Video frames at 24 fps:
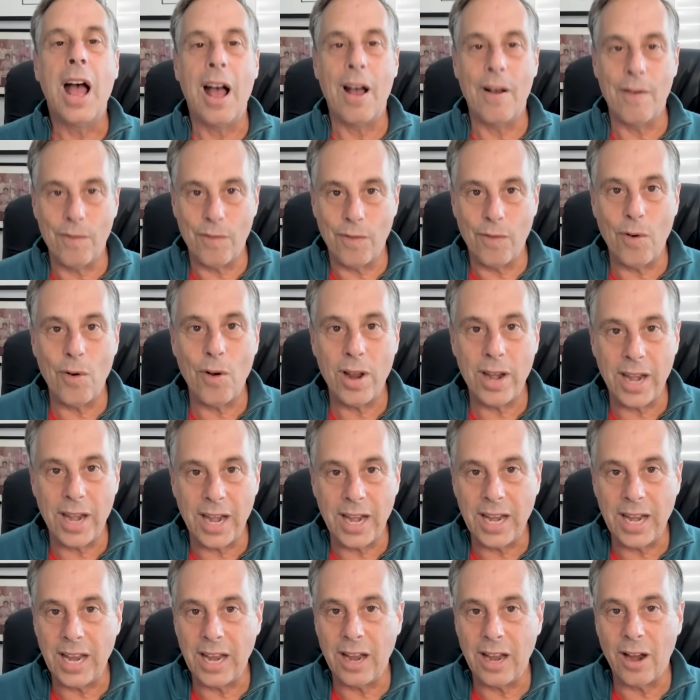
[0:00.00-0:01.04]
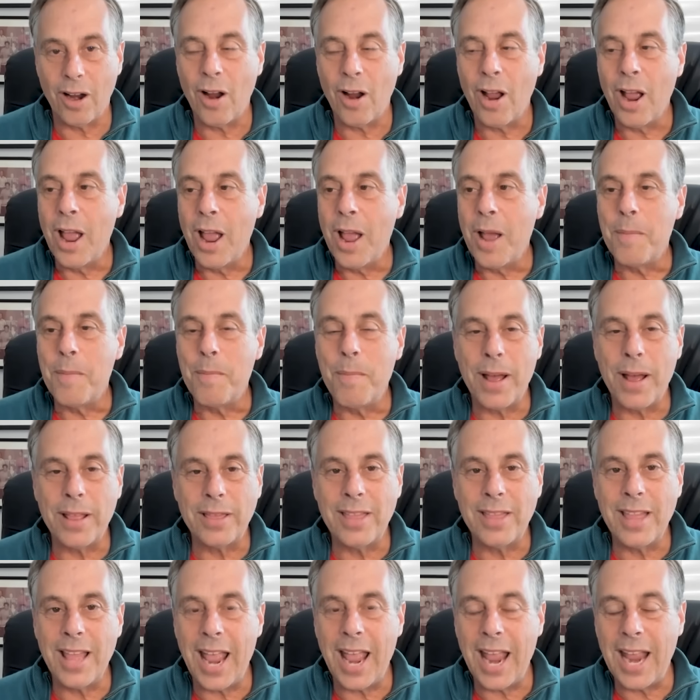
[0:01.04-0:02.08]
avoid it here.
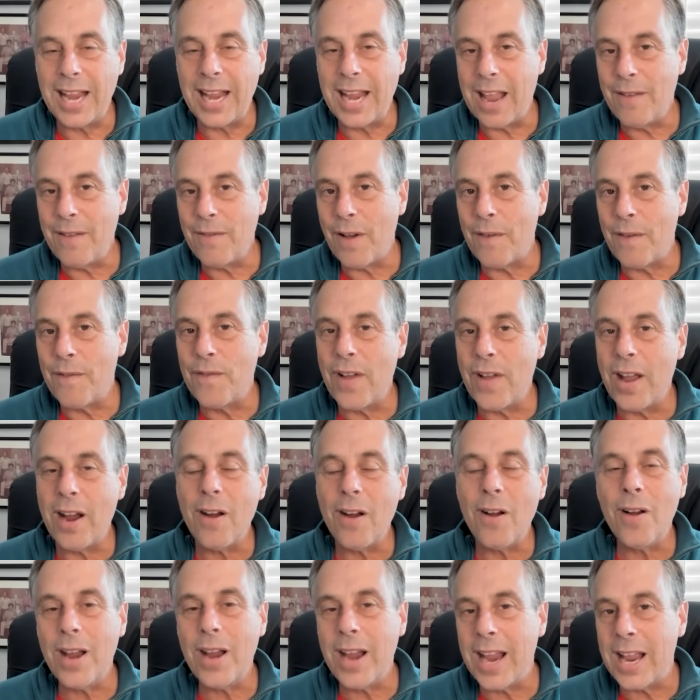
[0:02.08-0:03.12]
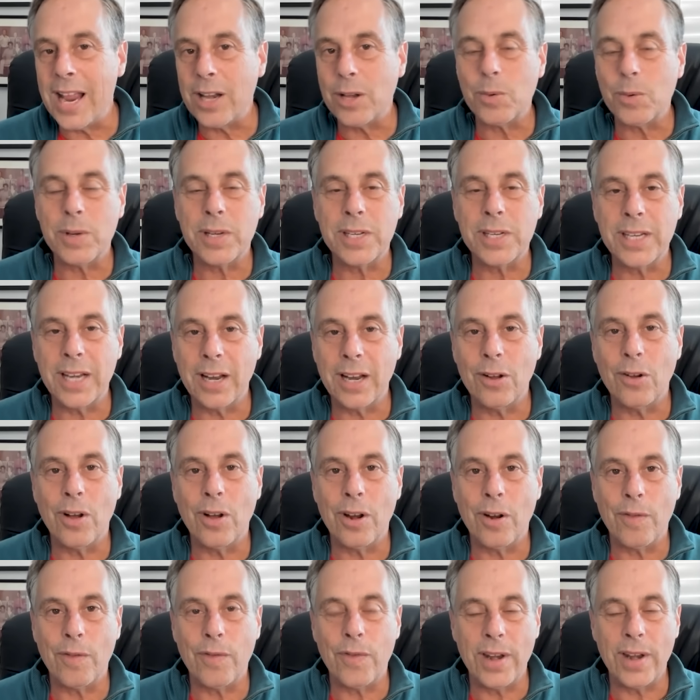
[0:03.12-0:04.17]
But they give a very interesting
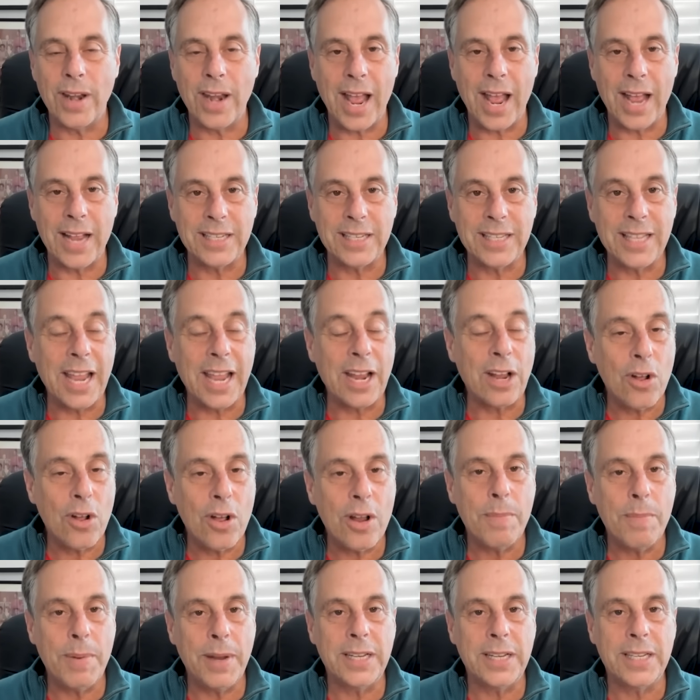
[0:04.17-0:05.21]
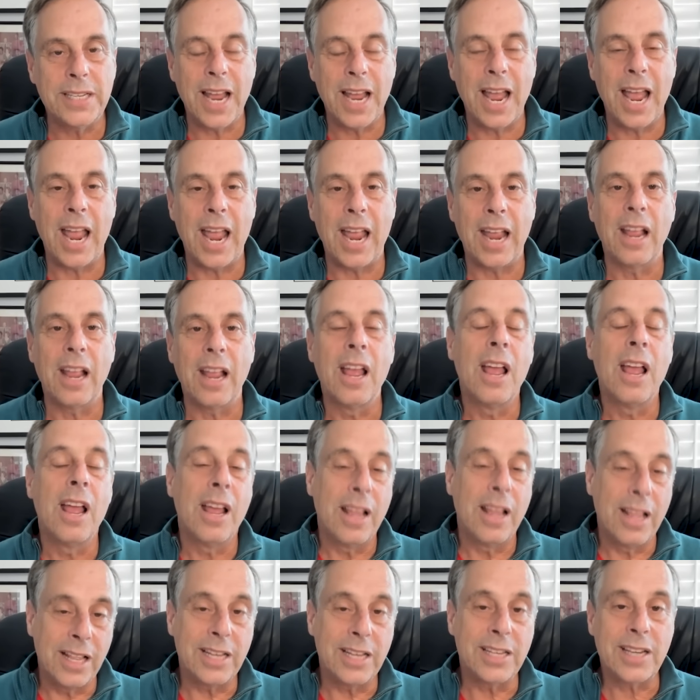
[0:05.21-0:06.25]
little finesse. They could be saying,
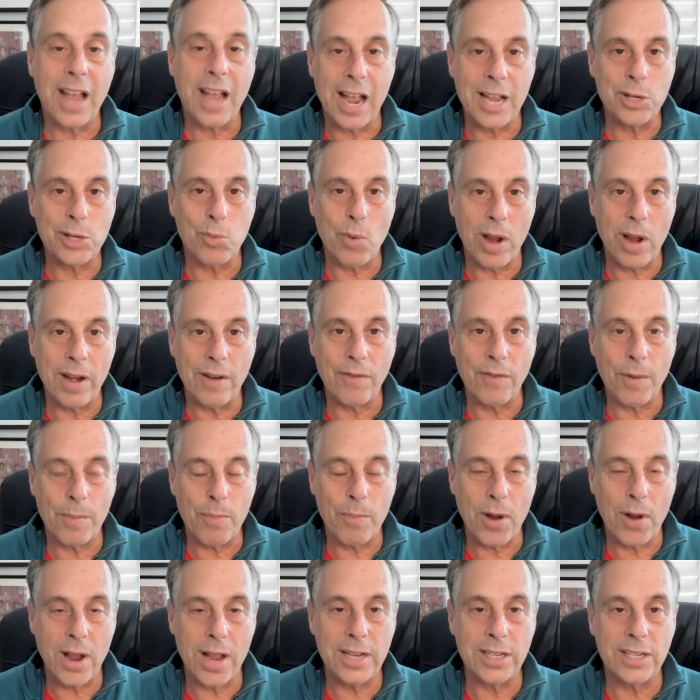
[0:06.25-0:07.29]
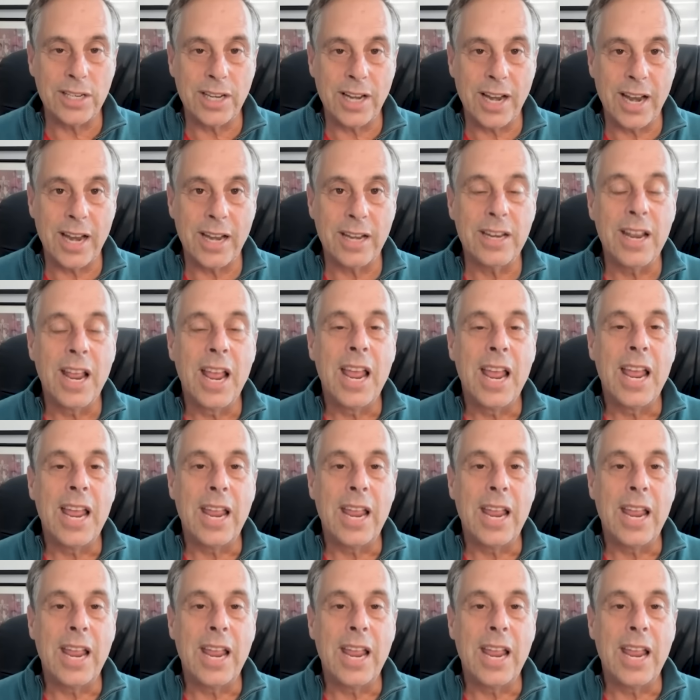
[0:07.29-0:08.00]
this guy's running for president.